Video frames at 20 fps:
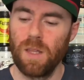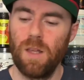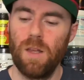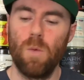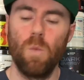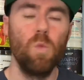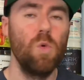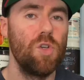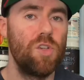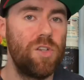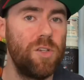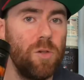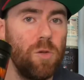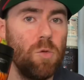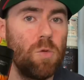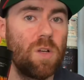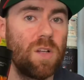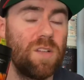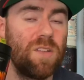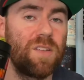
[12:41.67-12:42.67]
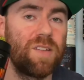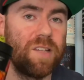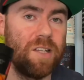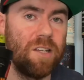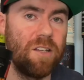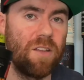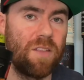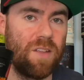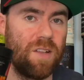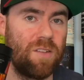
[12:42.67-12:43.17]
Would you
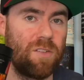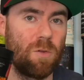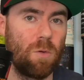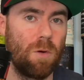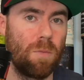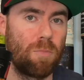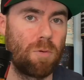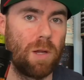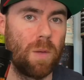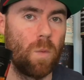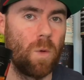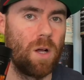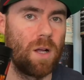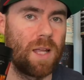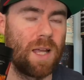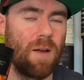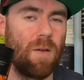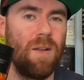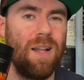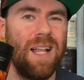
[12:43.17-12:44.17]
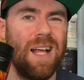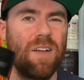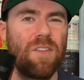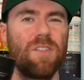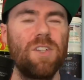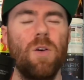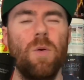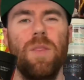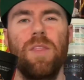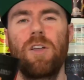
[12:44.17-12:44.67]
consider this sort of pre-workout? Let
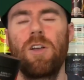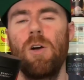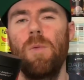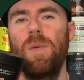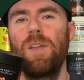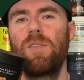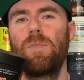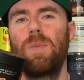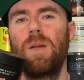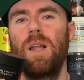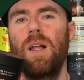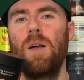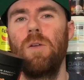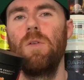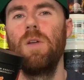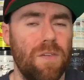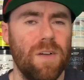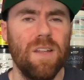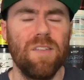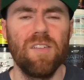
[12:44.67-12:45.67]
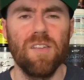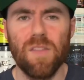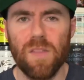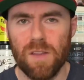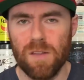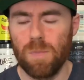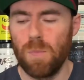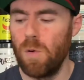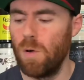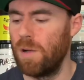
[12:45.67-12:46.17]
us know in the comments below. And it's at
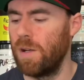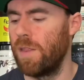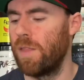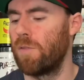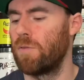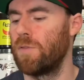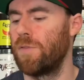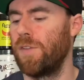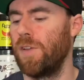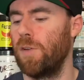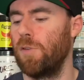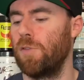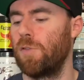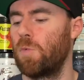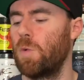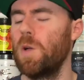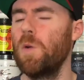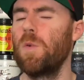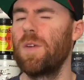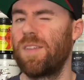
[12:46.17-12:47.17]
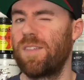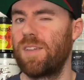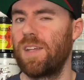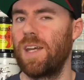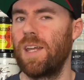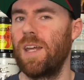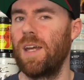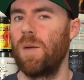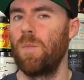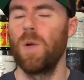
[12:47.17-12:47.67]
this point of the reviews, we always
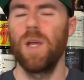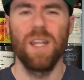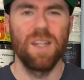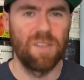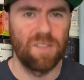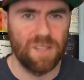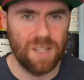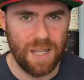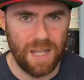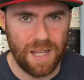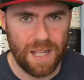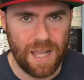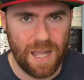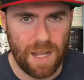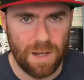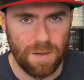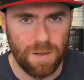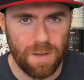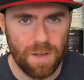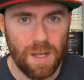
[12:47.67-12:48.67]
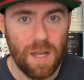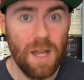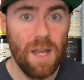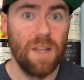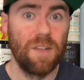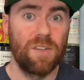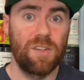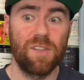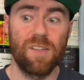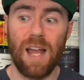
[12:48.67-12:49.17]
say it, and we're going to say it again.
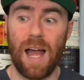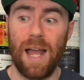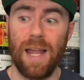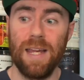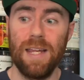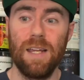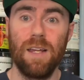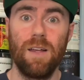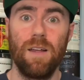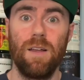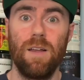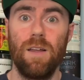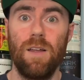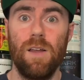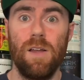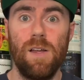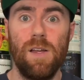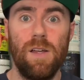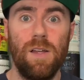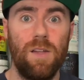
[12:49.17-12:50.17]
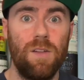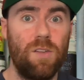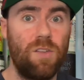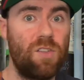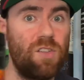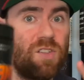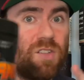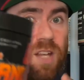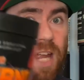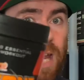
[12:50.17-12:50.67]
Stay
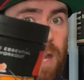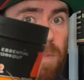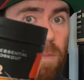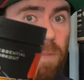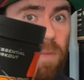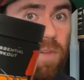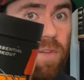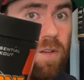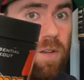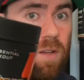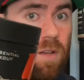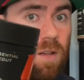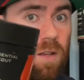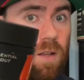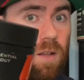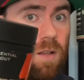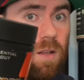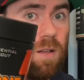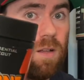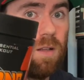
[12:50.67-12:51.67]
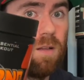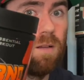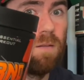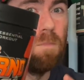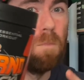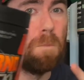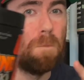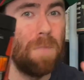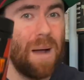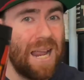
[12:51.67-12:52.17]
stimmed.
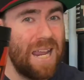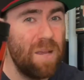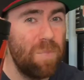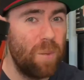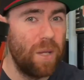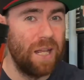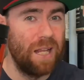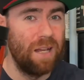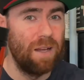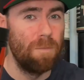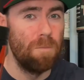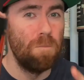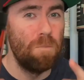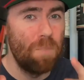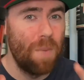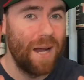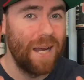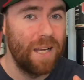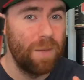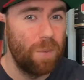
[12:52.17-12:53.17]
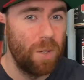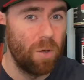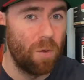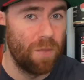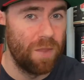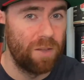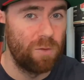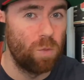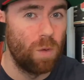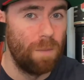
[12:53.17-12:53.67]
Maybe on
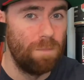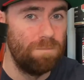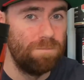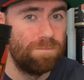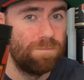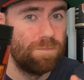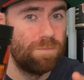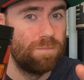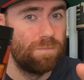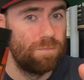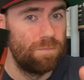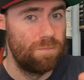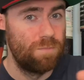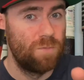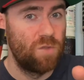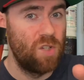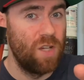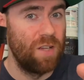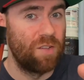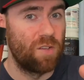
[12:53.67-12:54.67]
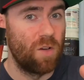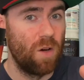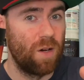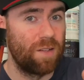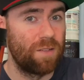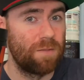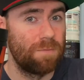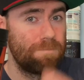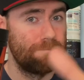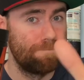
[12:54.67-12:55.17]
this one. Cheers, guys.